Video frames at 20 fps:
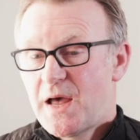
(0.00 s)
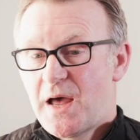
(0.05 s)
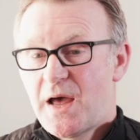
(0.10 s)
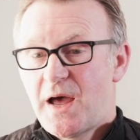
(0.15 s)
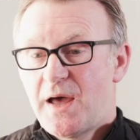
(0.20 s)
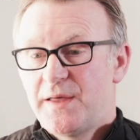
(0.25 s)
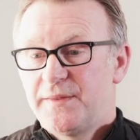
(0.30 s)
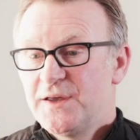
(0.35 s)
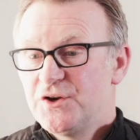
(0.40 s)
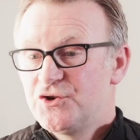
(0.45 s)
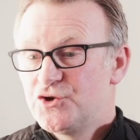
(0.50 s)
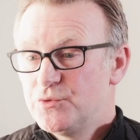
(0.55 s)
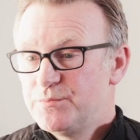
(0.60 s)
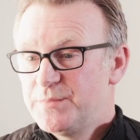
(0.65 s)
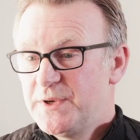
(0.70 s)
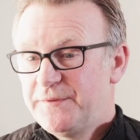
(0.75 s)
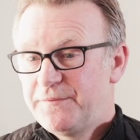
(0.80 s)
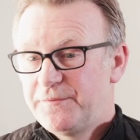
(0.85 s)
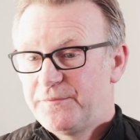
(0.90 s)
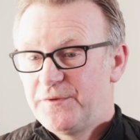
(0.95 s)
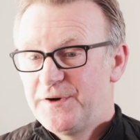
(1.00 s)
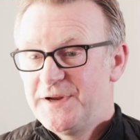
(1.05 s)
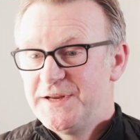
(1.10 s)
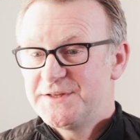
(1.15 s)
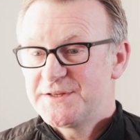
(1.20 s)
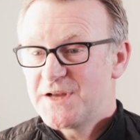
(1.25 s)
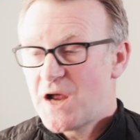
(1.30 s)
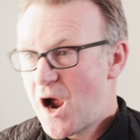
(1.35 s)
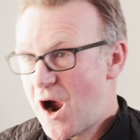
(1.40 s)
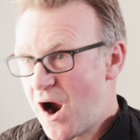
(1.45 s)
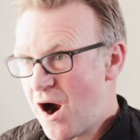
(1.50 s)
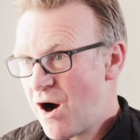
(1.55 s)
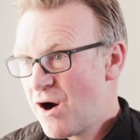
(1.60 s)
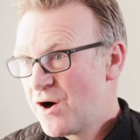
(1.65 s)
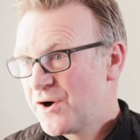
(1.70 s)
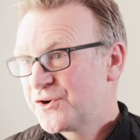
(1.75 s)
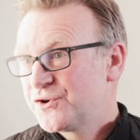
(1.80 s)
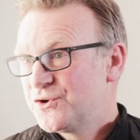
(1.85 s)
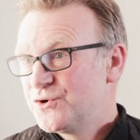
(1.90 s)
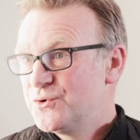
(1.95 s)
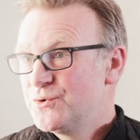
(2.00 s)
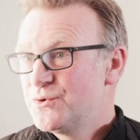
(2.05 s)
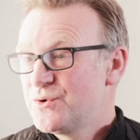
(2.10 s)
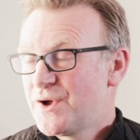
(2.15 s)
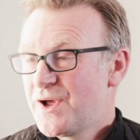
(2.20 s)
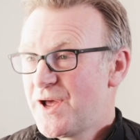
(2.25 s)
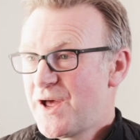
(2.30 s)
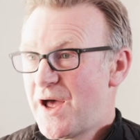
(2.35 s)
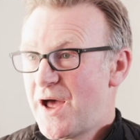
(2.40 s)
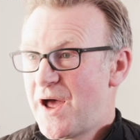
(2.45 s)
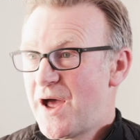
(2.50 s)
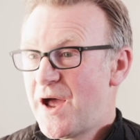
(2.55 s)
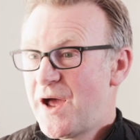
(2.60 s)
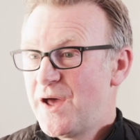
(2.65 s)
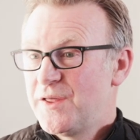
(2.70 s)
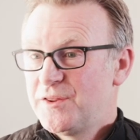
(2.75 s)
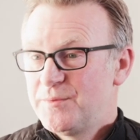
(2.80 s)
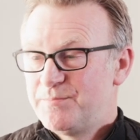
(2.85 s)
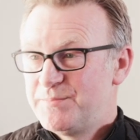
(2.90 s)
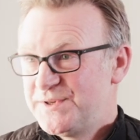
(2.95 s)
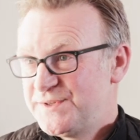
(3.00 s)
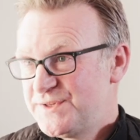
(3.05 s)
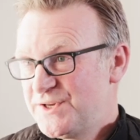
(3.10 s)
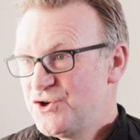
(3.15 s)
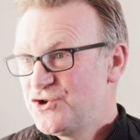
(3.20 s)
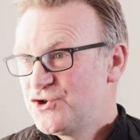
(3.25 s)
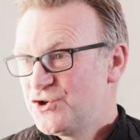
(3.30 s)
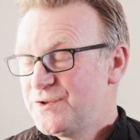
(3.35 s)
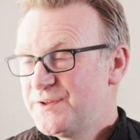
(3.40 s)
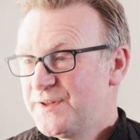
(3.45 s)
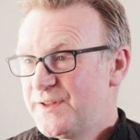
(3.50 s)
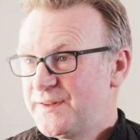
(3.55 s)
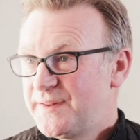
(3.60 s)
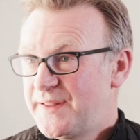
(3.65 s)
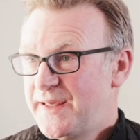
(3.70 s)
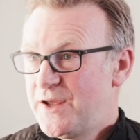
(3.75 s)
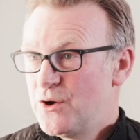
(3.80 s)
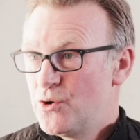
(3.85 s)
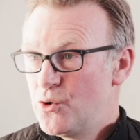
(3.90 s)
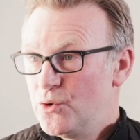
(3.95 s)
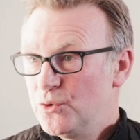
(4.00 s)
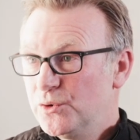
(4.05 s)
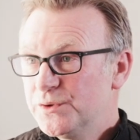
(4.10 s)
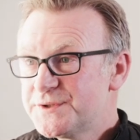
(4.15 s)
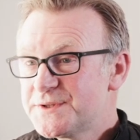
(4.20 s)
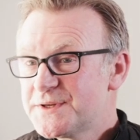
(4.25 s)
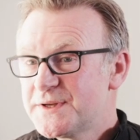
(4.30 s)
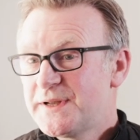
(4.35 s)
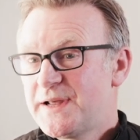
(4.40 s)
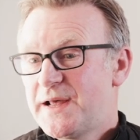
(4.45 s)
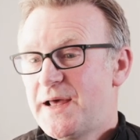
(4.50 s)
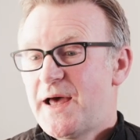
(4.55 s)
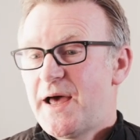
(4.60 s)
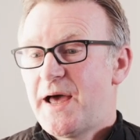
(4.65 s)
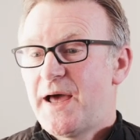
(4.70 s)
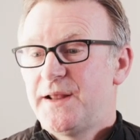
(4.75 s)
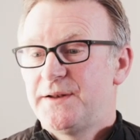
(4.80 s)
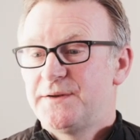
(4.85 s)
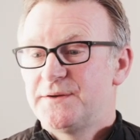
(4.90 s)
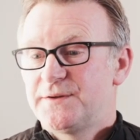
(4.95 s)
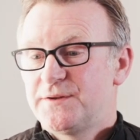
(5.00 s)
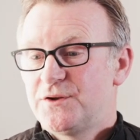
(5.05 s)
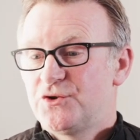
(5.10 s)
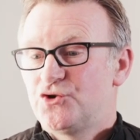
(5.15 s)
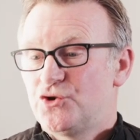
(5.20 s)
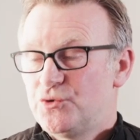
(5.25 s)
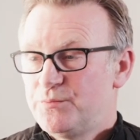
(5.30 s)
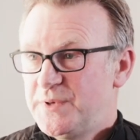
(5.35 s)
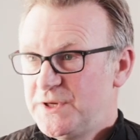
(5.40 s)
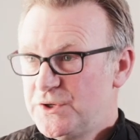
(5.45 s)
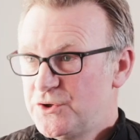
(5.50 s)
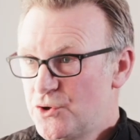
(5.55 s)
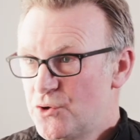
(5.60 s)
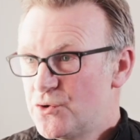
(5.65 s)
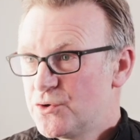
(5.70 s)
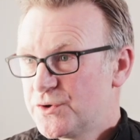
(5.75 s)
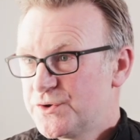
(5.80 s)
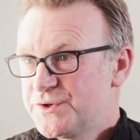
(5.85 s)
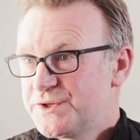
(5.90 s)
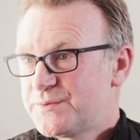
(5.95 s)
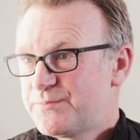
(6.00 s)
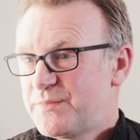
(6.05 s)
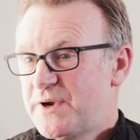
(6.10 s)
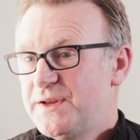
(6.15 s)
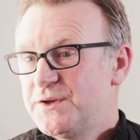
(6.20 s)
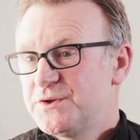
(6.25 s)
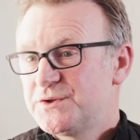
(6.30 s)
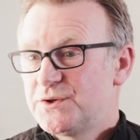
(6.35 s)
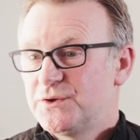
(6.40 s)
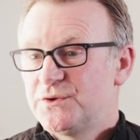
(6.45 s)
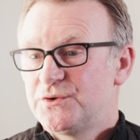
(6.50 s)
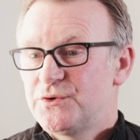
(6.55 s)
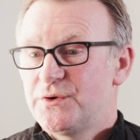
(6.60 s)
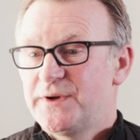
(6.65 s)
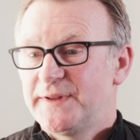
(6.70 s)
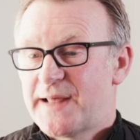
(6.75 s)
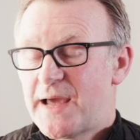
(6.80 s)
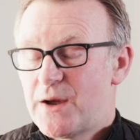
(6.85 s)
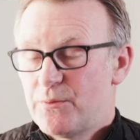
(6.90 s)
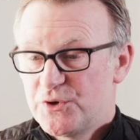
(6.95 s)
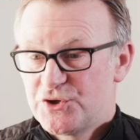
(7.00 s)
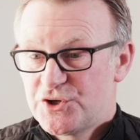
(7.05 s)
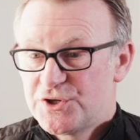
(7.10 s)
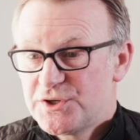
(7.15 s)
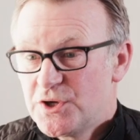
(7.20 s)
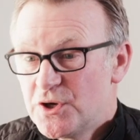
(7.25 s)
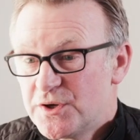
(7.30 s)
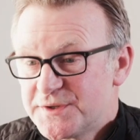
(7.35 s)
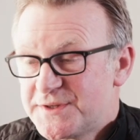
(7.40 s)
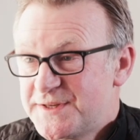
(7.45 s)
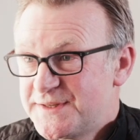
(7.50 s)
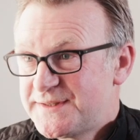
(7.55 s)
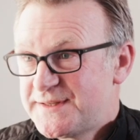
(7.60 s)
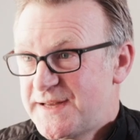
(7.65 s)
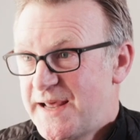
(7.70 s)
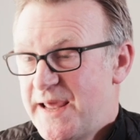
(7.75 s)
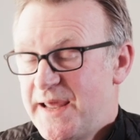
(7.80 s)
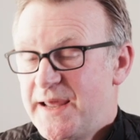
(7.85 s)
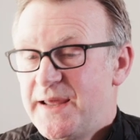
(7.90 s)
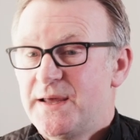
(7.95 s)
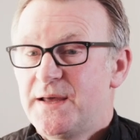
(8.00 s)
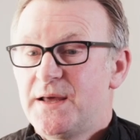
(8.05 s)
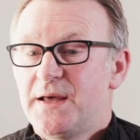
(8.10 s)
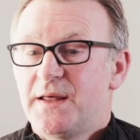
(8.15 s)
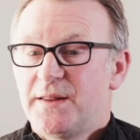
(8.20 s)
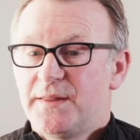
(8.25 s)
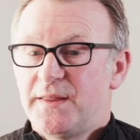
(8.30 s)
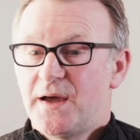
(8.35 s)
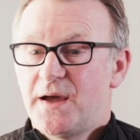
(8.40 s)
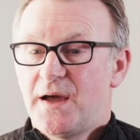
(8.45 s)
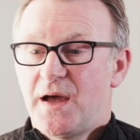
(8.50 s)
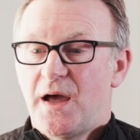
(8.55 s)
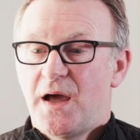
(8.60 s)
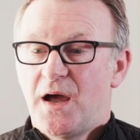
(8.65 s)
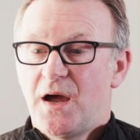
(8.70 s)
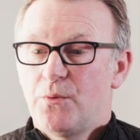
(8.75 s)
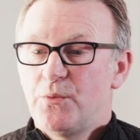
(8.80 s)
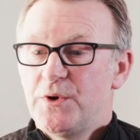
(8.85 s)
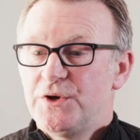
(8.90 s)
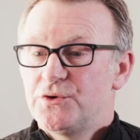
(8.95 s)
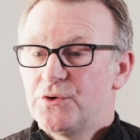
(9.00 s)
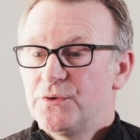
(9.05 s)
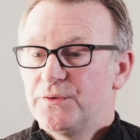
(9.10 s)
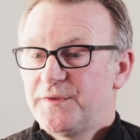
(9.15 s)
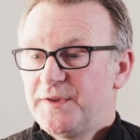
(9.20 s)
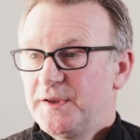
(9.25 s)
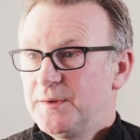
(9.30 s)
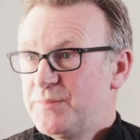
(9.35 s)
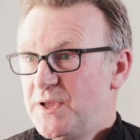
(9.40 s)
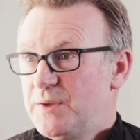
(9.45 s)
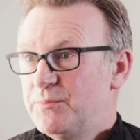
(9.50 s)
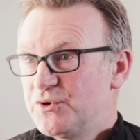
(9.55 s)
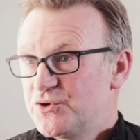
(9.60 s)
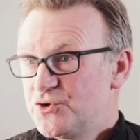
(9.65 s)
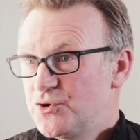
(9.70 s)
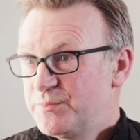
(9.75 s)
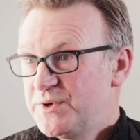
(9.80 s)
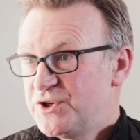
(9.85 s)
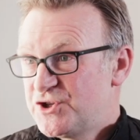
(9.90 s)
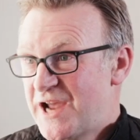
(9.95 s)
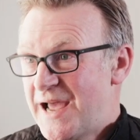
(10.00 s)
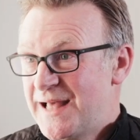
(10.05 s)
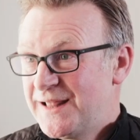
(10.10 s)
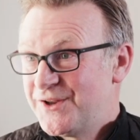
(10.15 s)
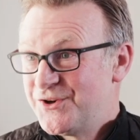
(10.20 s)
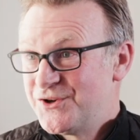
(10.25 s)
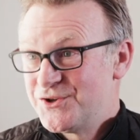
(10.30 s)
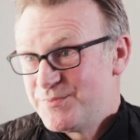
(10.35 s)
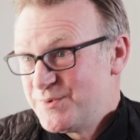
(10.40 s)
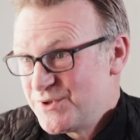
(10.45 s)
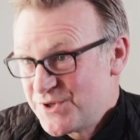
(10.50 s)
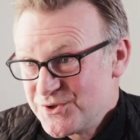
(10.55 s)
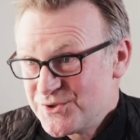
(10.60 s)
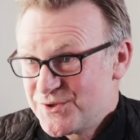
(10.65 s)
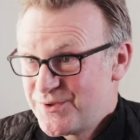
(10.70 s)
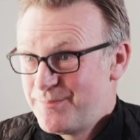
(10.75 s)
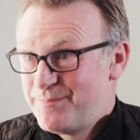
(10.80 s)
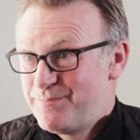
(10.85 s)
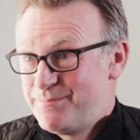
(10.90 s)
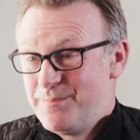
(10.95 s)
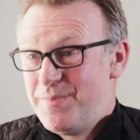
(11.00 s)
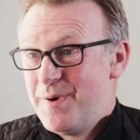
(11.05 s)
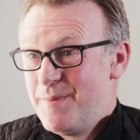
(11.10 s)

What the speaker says: They should be free to argue the position that they hold, and there should be no constraints on doing that, which is not to say that we don't think people should be challenged, because the